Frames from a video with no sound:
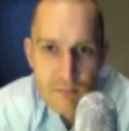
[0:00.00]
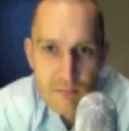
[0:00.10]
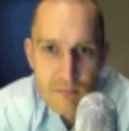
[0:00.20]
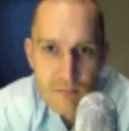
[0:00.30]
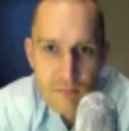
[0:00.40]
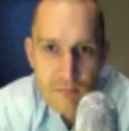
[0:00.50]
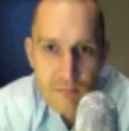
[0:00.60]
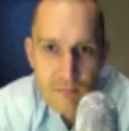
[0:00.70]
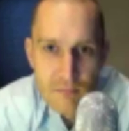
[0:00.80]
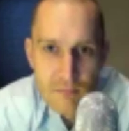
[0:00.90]

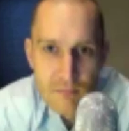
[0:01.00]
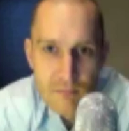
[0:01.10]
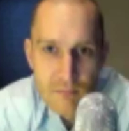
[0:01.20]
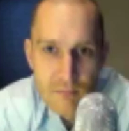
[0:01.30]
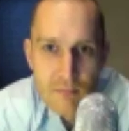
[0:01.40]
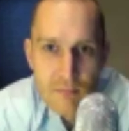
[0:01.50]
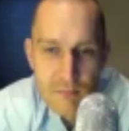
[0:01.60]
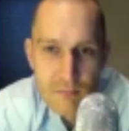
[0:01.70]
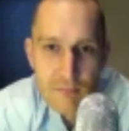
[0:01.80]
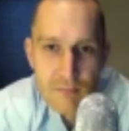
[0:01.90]

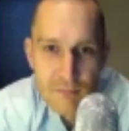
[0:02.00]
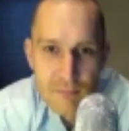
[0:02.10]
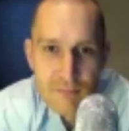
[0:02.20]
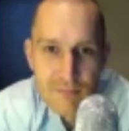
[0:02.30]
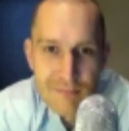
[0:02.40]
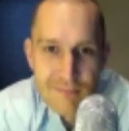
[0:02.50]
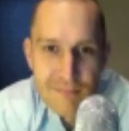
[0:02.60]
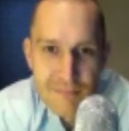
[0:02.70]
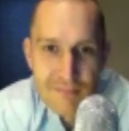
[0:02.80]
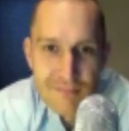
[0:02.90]

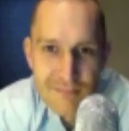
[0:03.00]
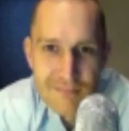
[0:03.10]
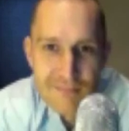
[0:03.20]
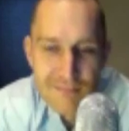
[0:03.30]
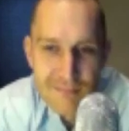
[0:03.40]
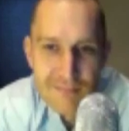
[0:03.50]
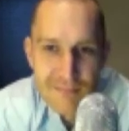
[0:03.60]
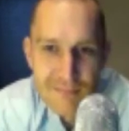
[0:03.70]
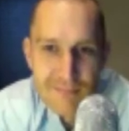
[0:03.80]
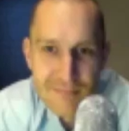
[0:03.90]

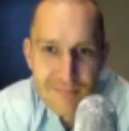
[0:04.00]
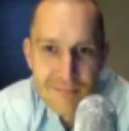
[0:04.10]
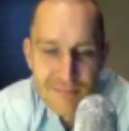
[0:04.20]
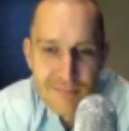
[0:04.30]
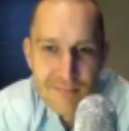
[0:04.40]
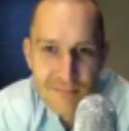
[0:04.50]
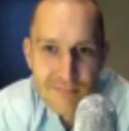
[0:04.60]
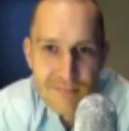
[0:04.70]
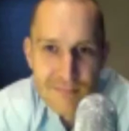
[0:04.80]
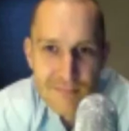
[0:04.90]

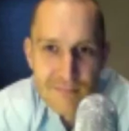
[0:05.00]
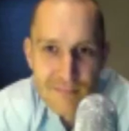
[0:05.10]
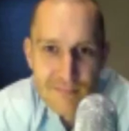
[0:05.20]
No words are spoken by the person on screen.